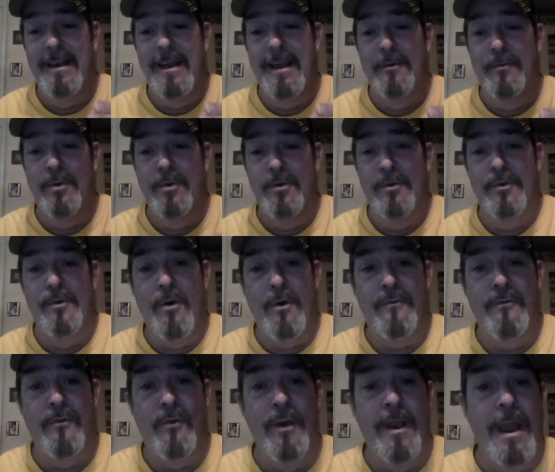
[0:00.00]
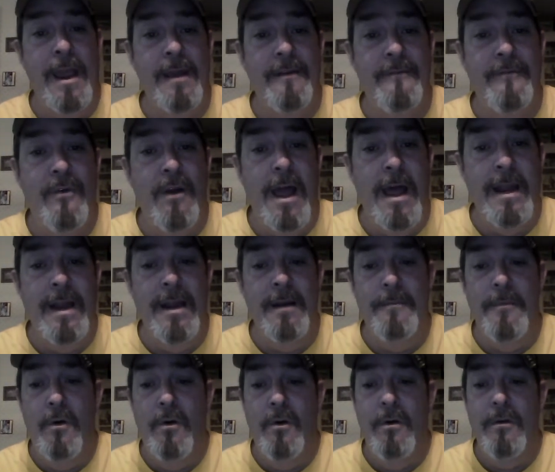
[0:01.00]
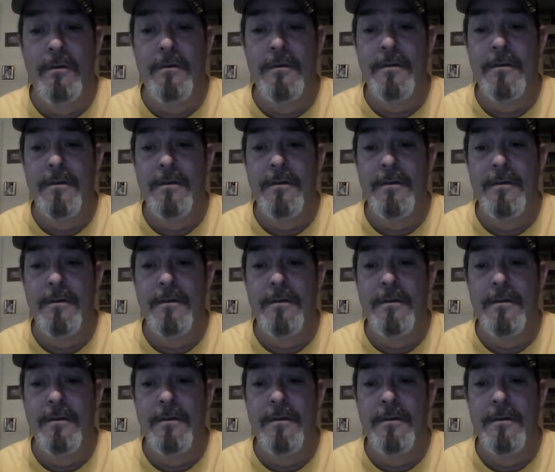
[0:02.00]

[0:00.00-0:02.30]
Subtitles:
And we'll do our freehand Friday tomorrow.